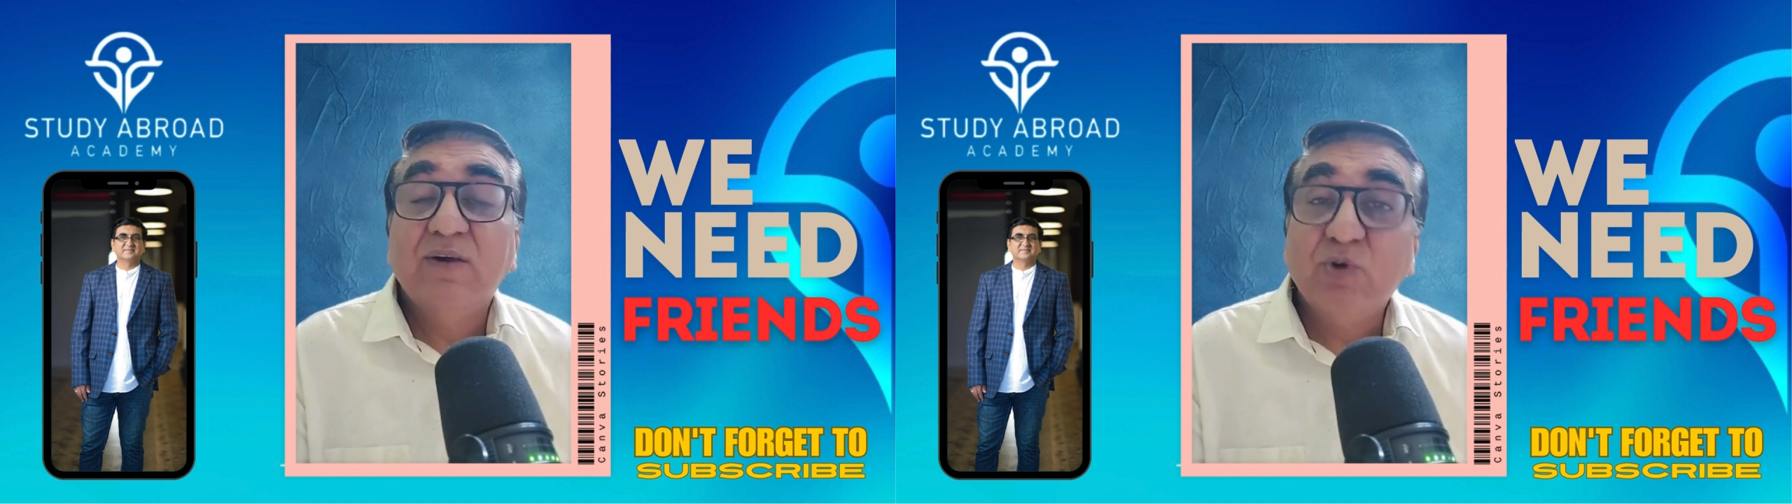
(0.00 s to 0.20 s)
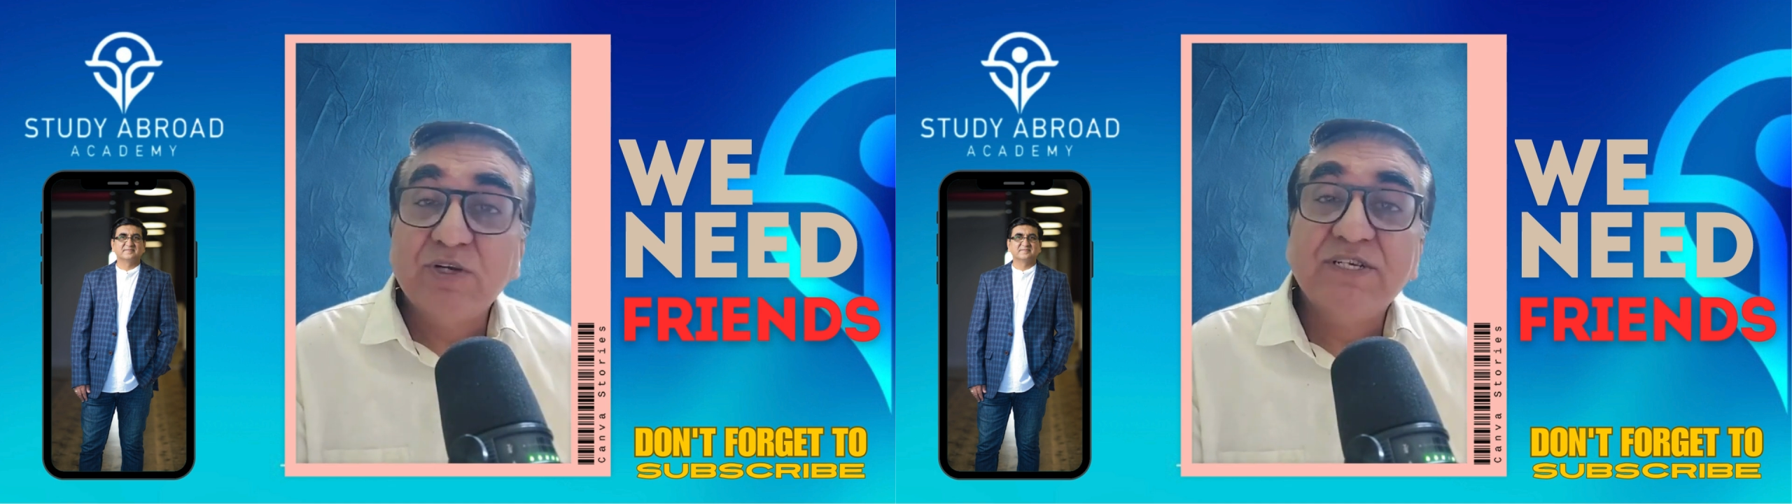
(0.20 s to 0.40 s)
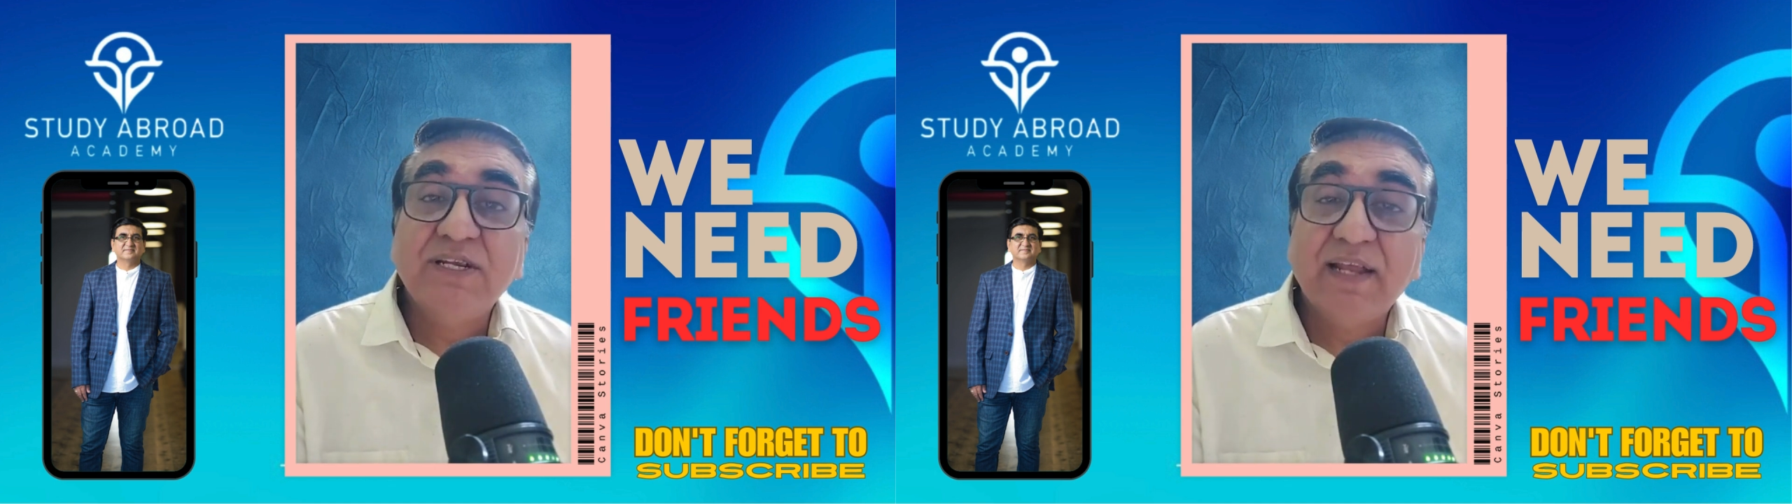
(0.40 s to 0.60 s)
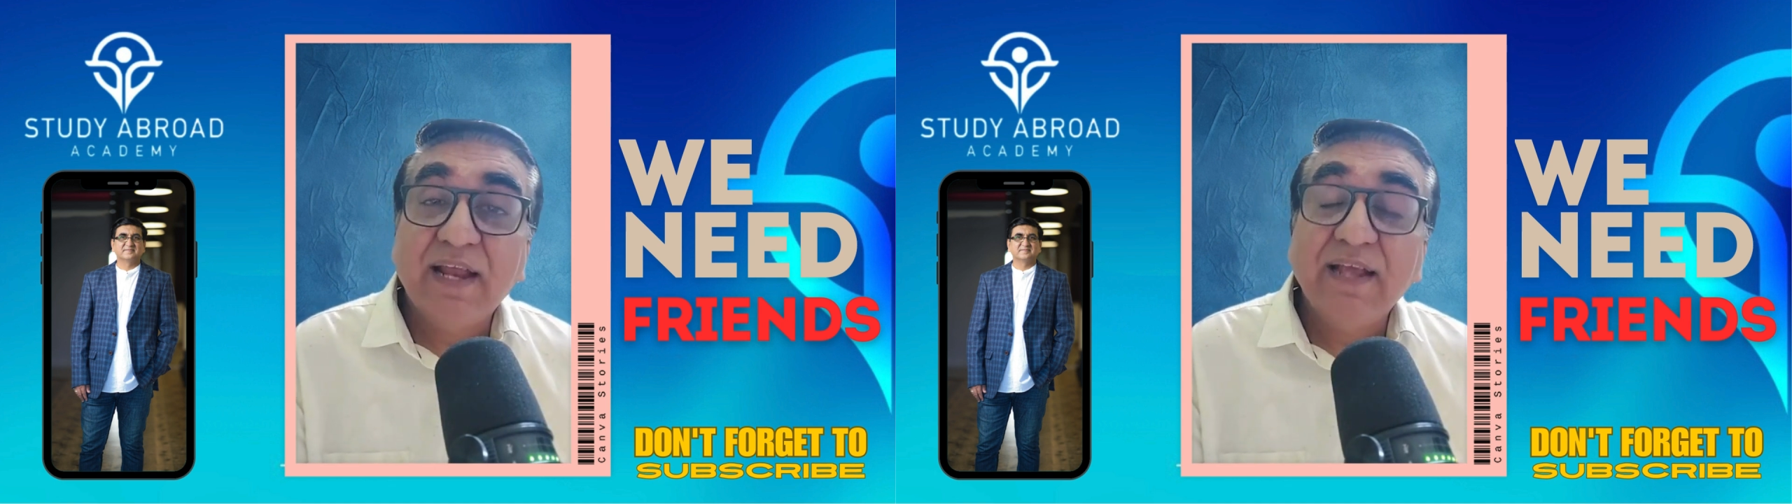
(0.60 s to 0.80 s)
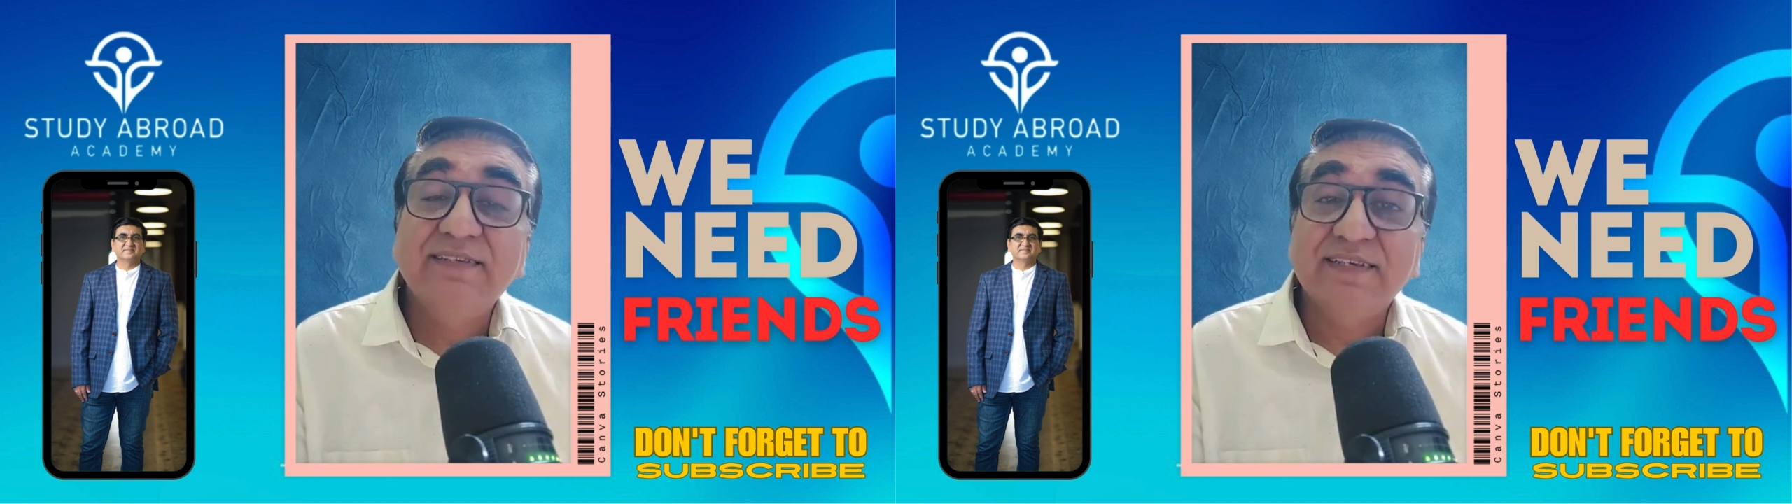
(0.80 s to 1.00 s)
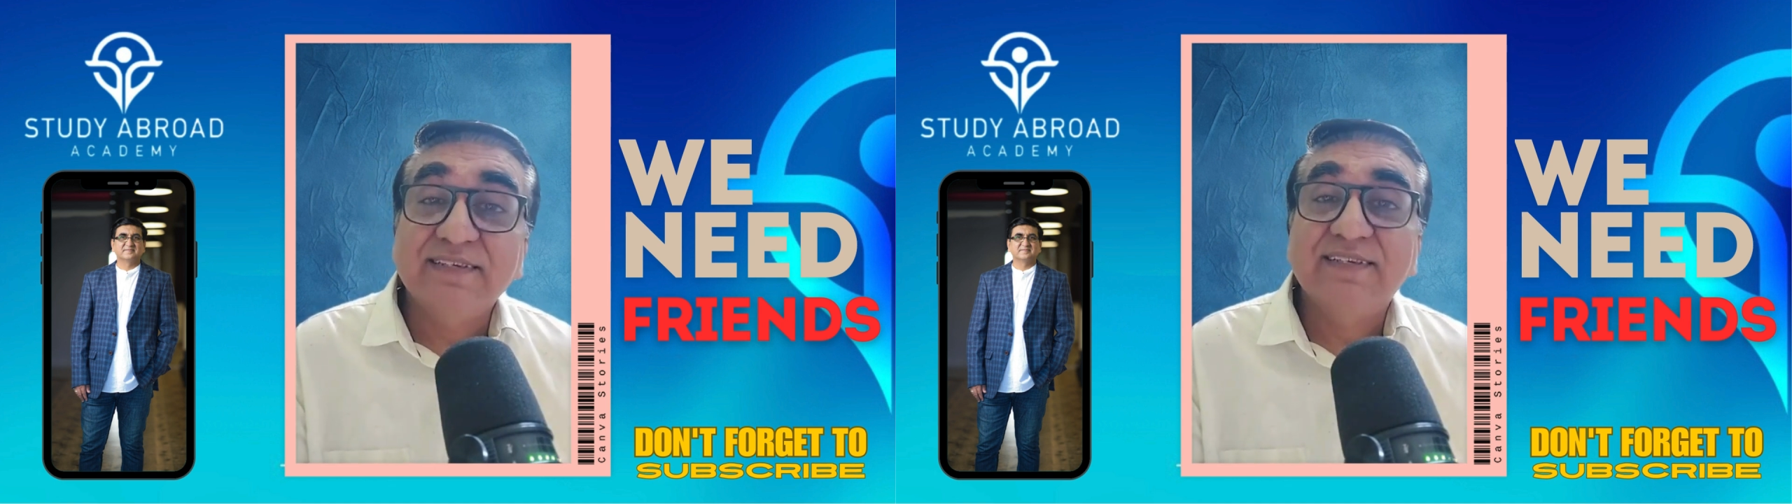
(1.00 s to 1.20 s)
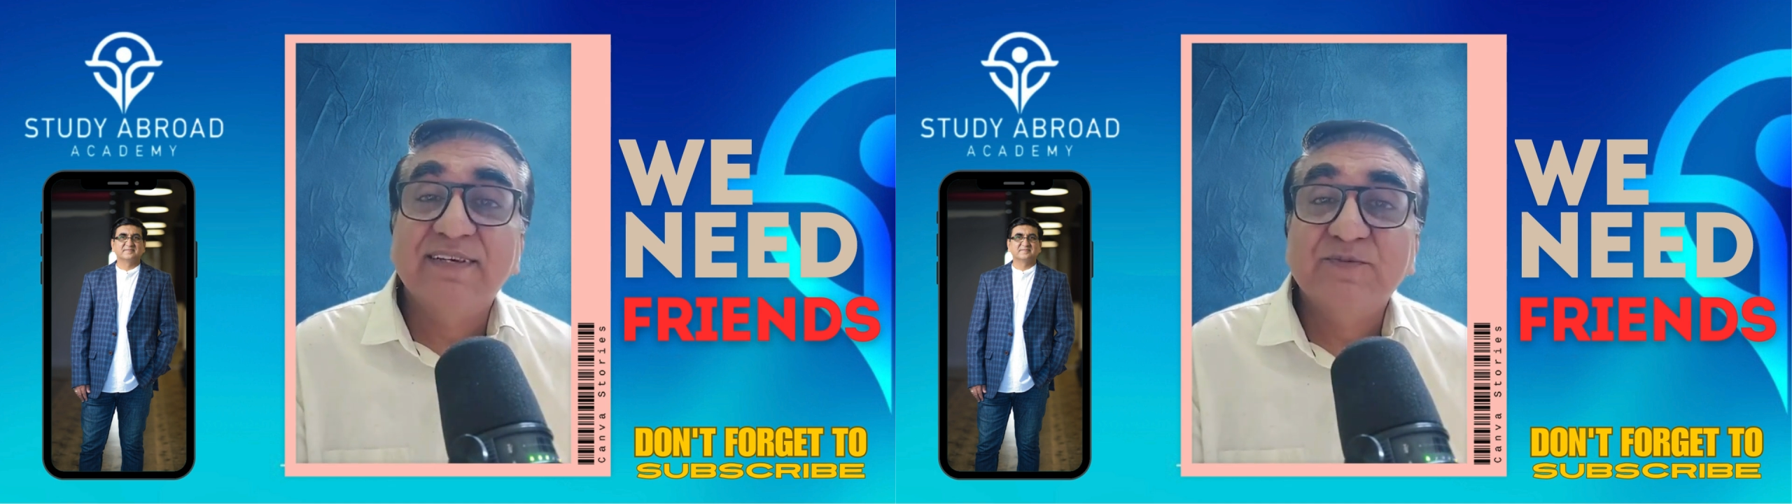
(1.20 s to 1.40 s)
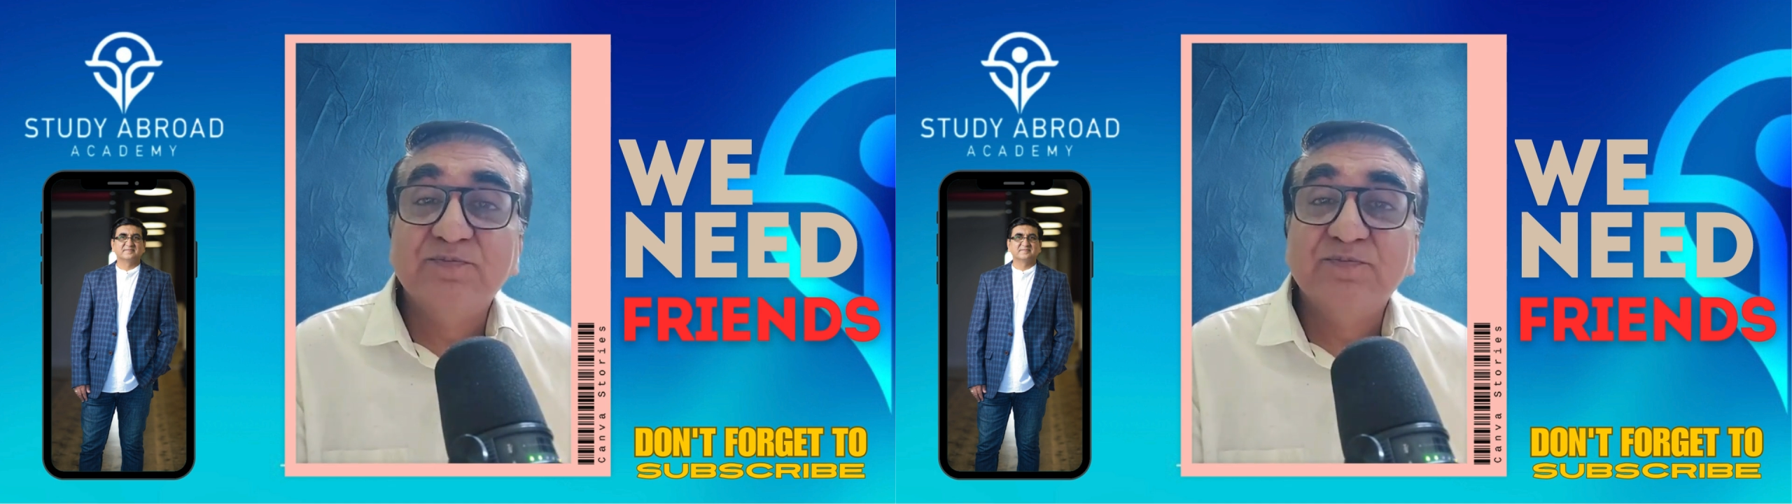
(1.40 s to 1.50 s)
question arises,